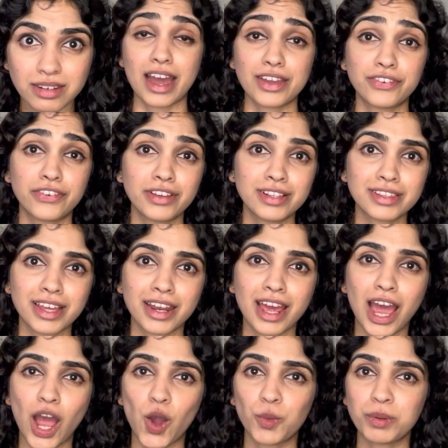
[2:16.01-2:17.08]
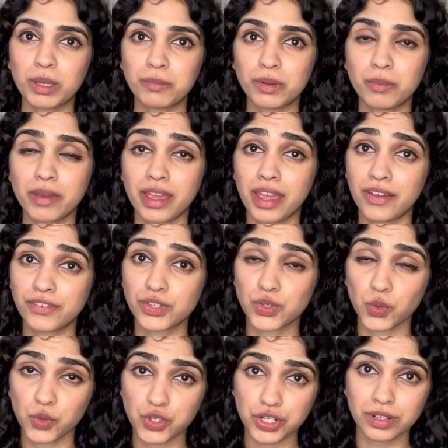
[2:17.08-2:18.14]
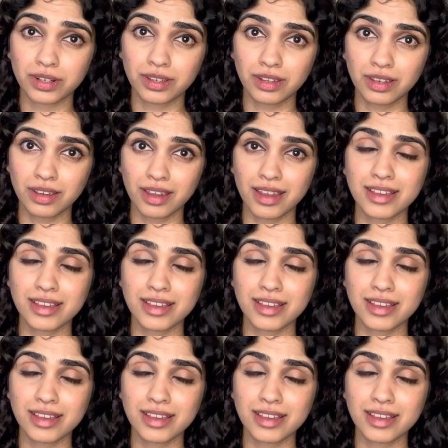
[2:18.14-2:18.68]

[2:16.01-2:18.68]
I feel that how people behave socially